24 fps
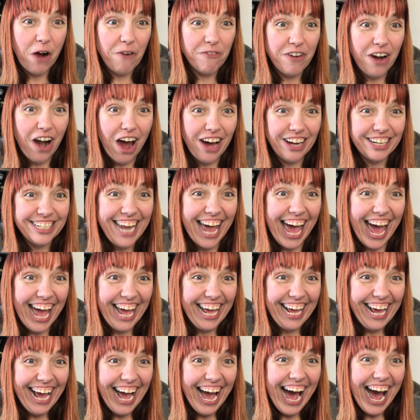and over all
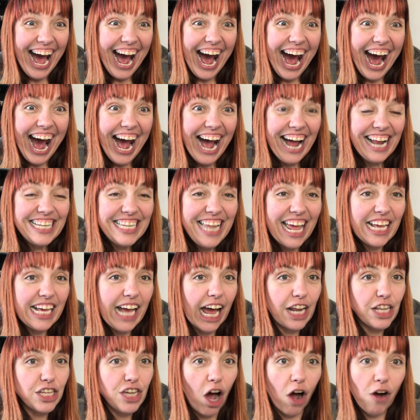day. They
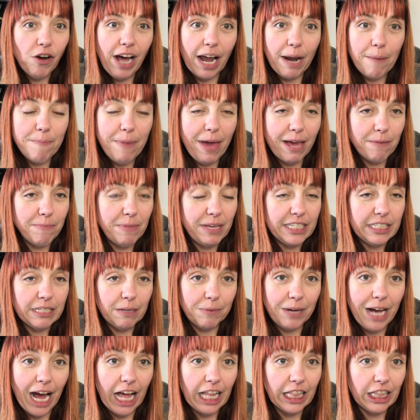got, y'all got to make me
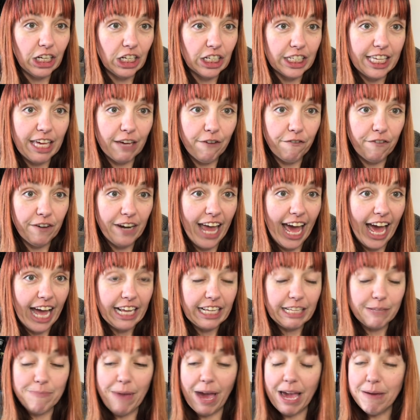some kind of little gift for
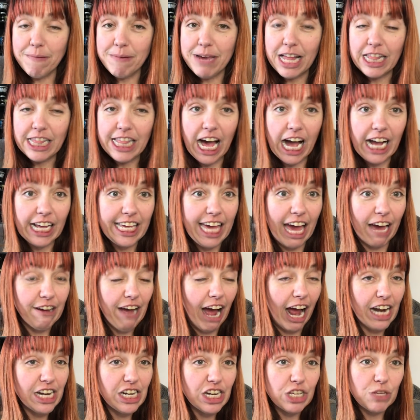that. Make me a little
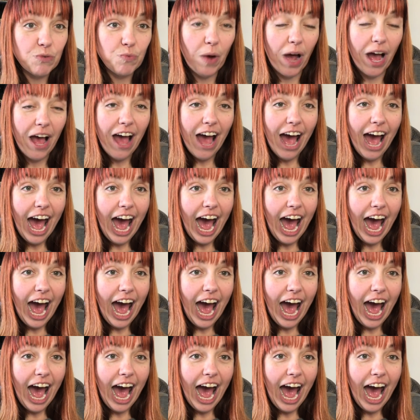gift. I just want...